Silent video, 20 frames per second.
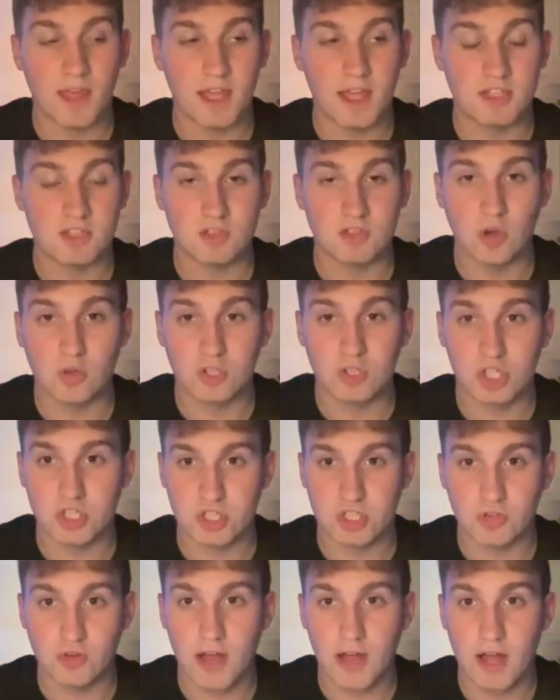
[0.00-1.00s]
it's not
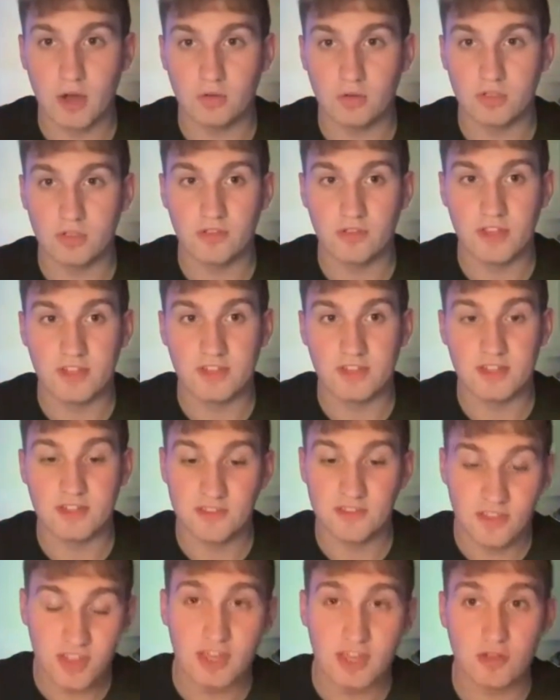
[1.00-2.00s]
just a crowd. This
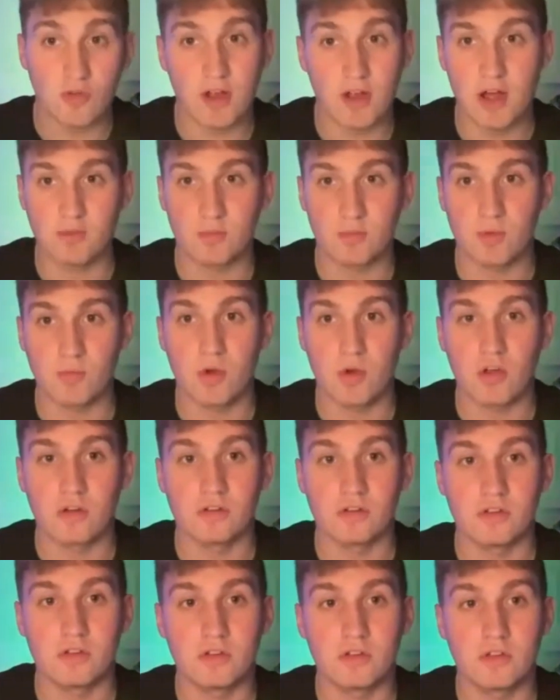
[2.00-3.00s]
is the crowd we
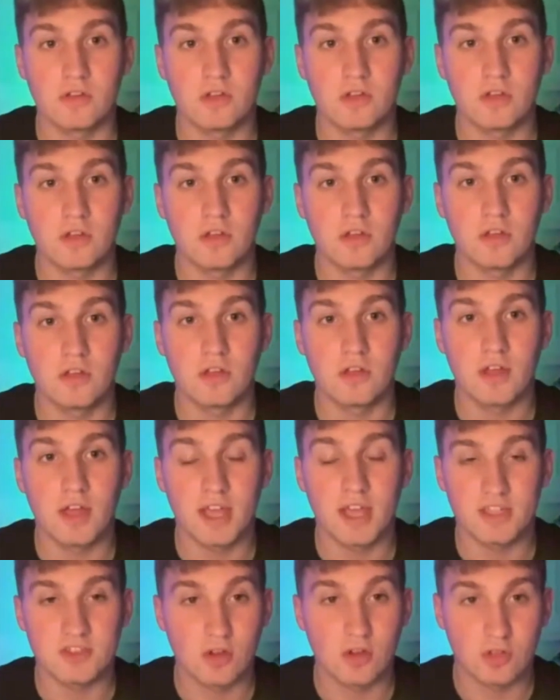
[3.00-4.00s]
want. It's